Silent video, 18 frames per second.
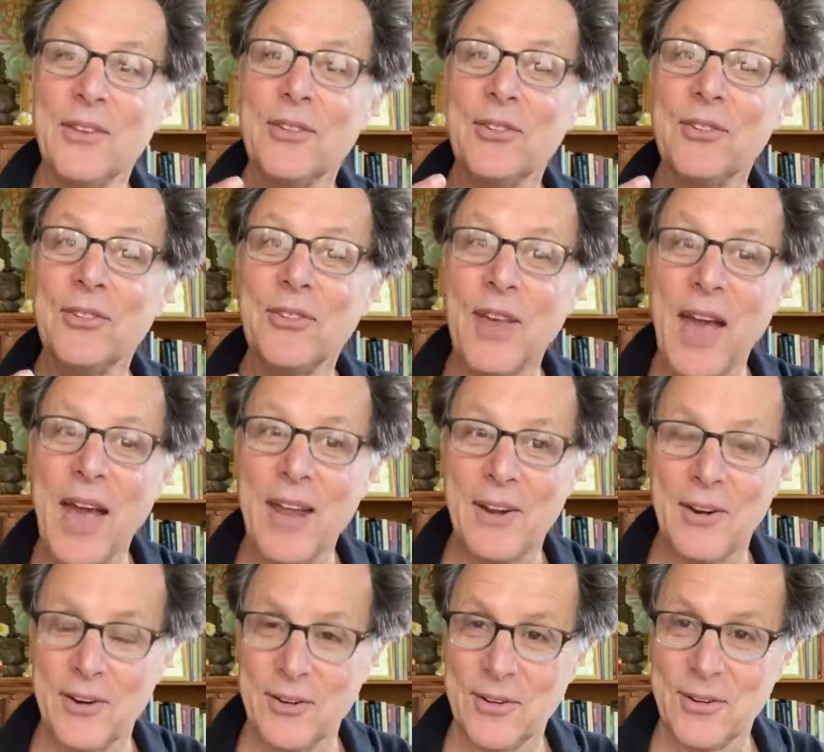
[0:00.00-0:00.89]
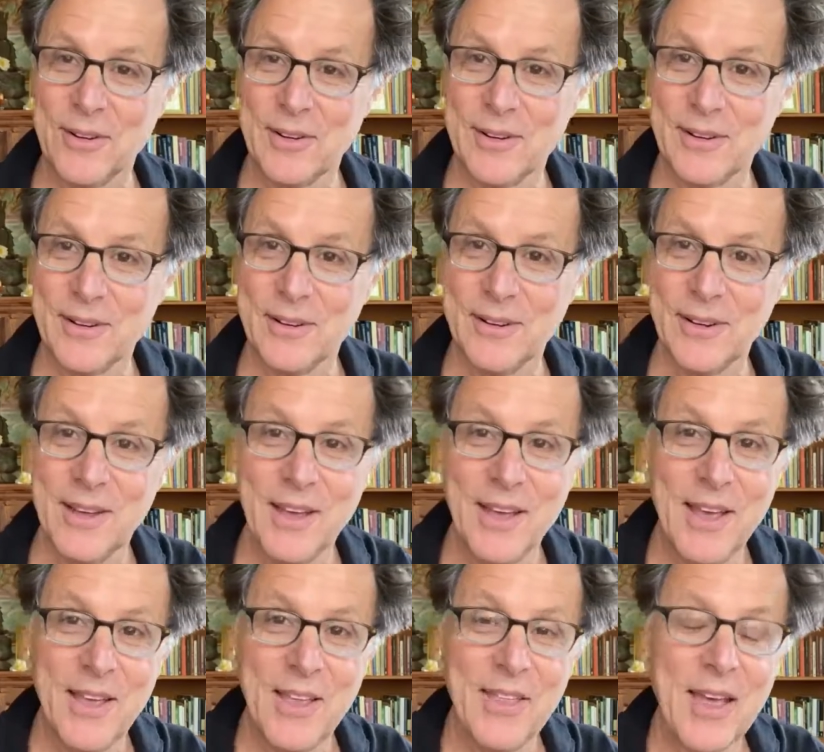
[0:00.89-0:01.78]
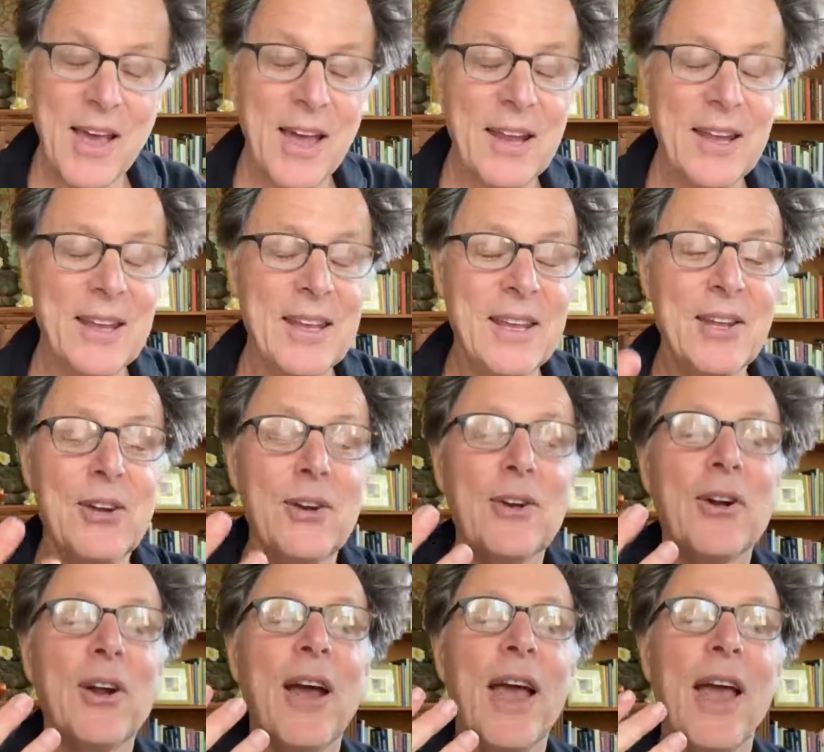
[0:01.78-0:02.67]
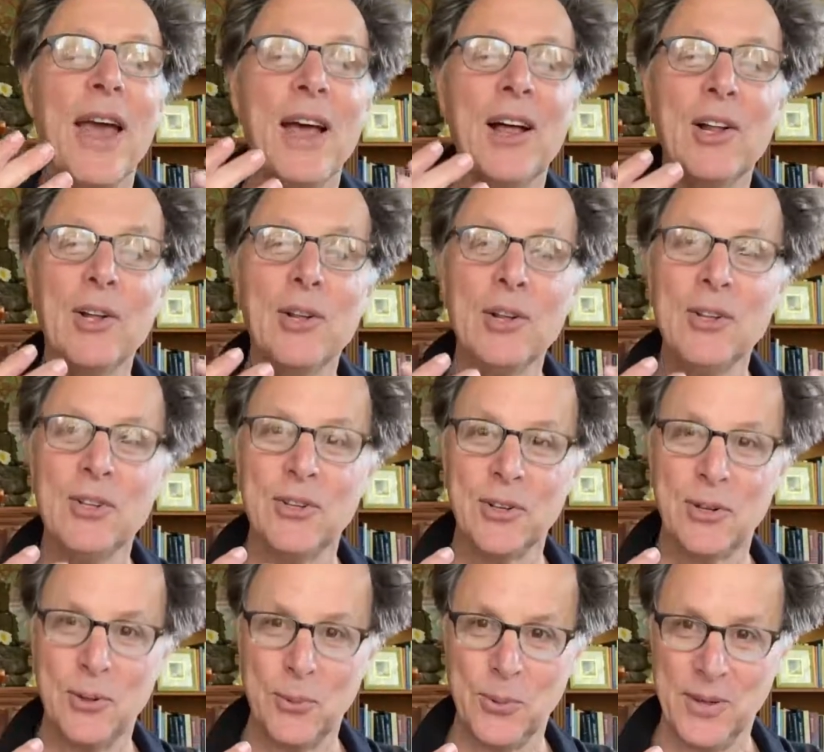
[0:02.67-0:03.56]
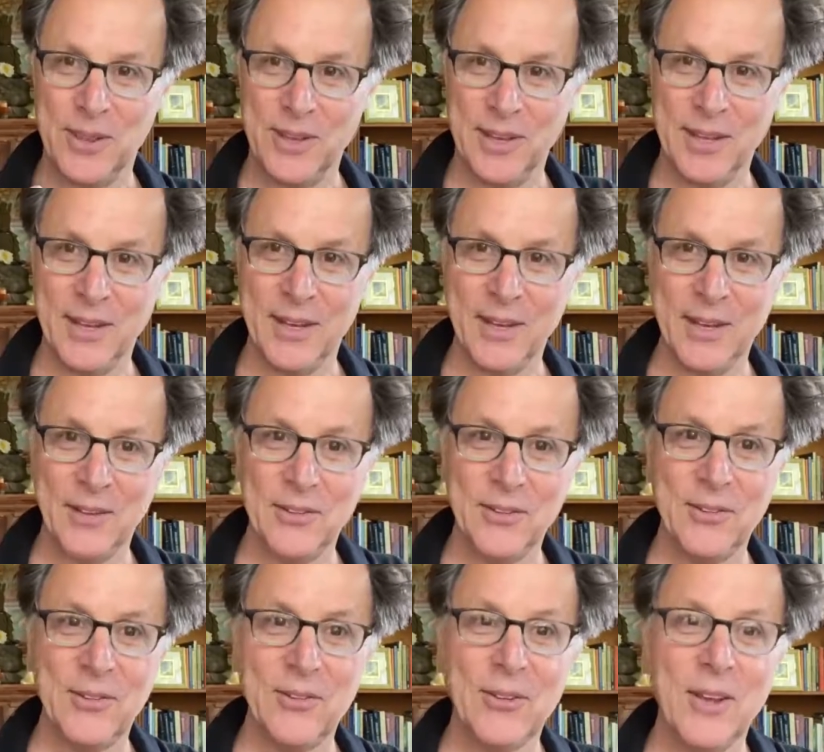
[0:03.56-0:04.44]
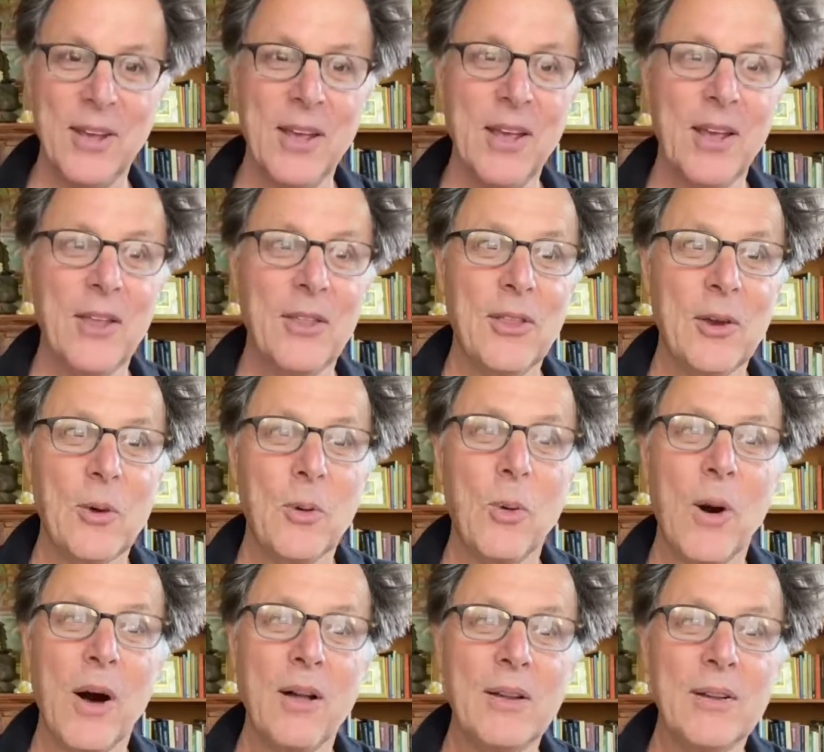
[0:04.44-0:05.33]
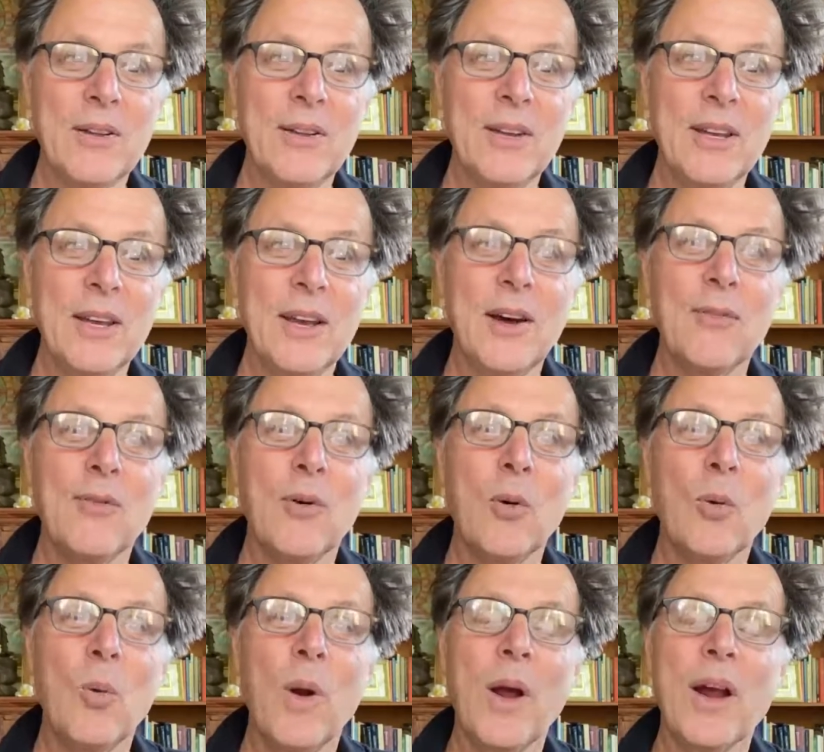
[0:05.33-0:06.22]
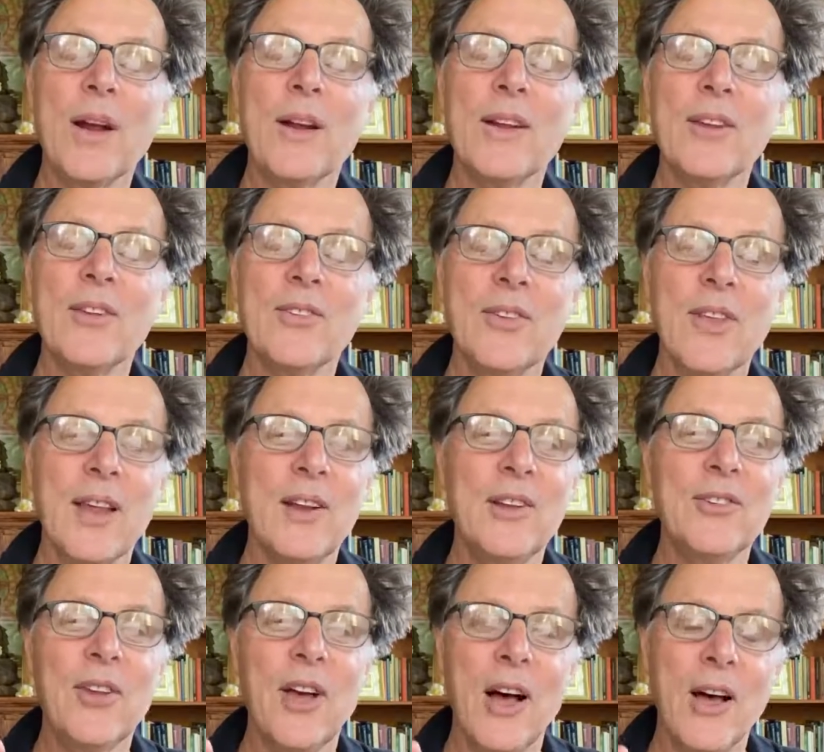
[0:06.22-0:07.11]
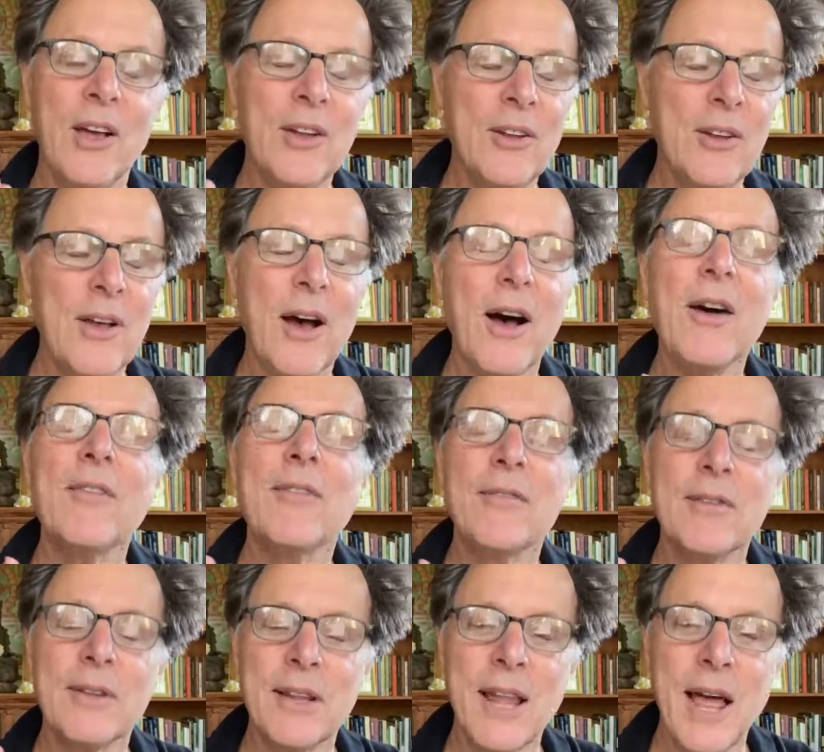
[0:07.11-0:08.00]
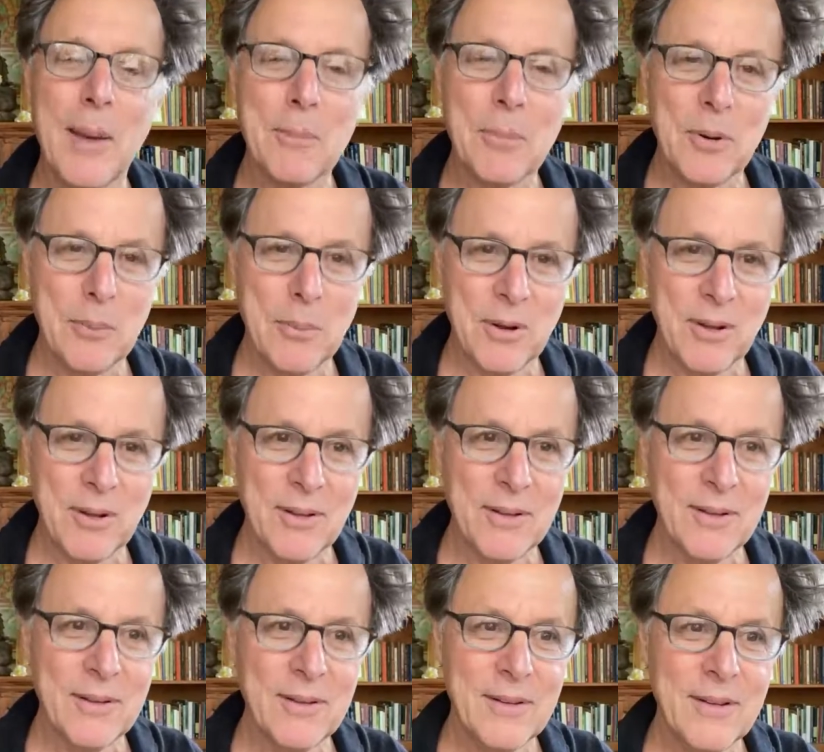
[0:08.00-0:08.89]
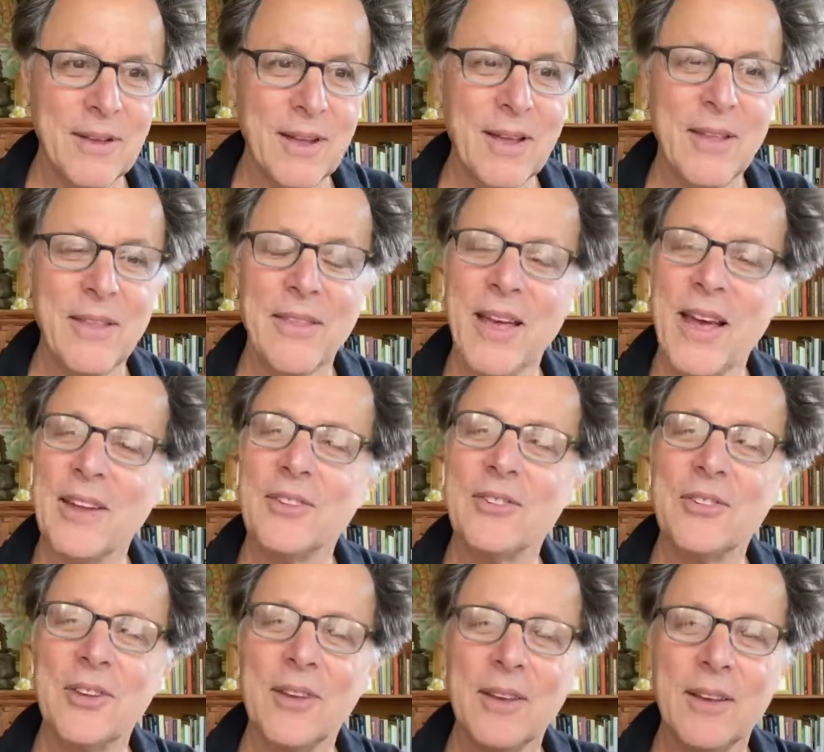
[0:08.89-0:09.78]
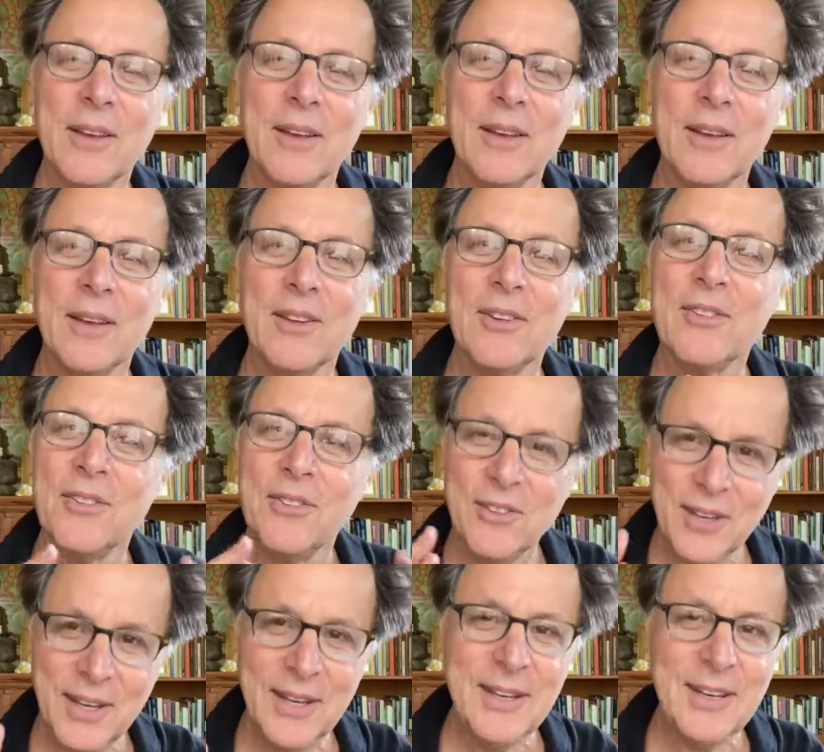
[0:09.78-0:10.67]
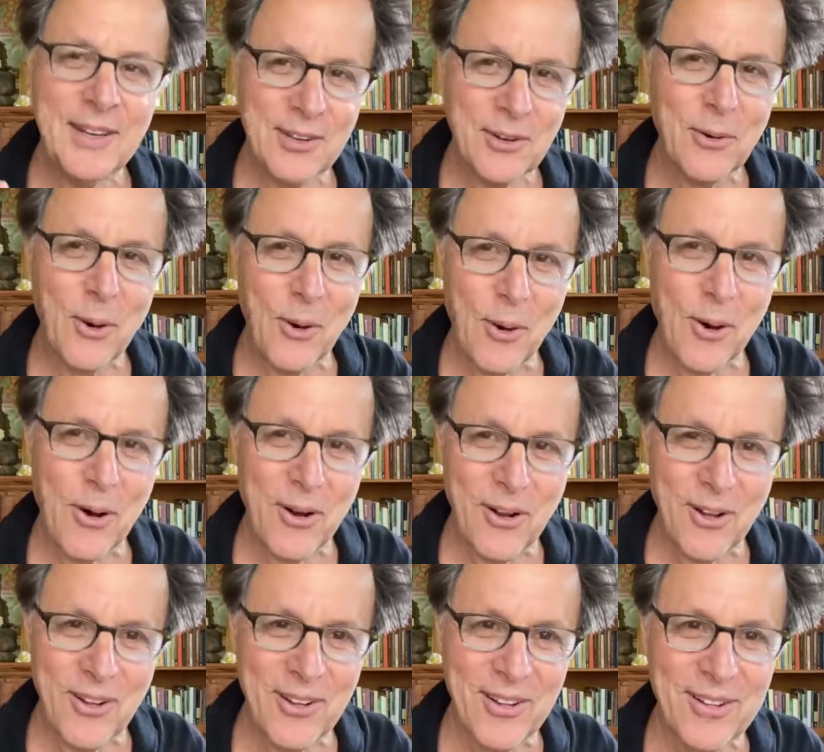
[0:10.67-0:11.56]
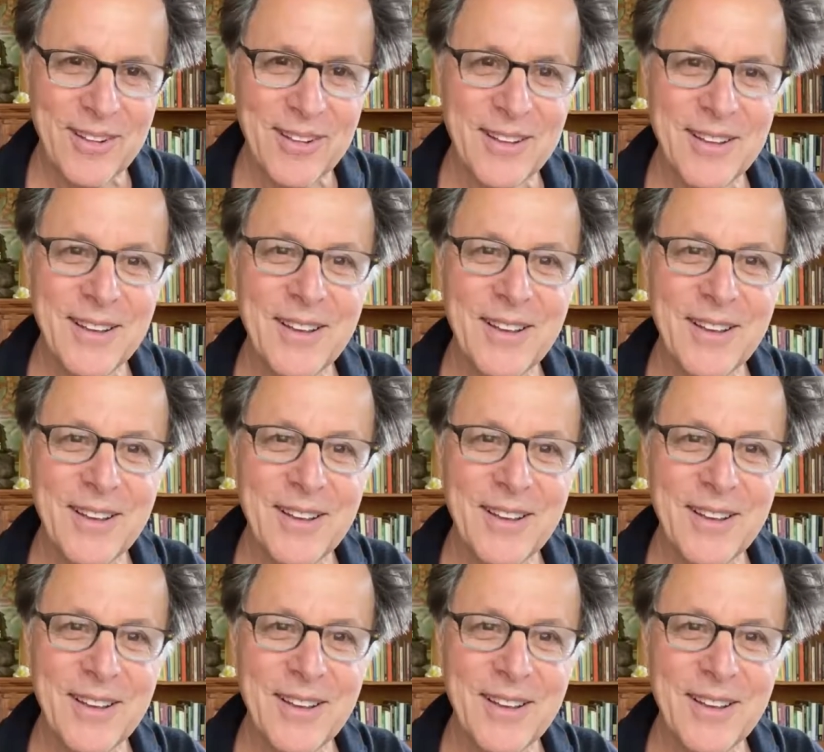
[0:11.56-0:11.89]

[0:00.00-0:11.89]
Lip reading: Saturn, that inner elder within us, the quality of awareness that is unflappable, that's seen it all,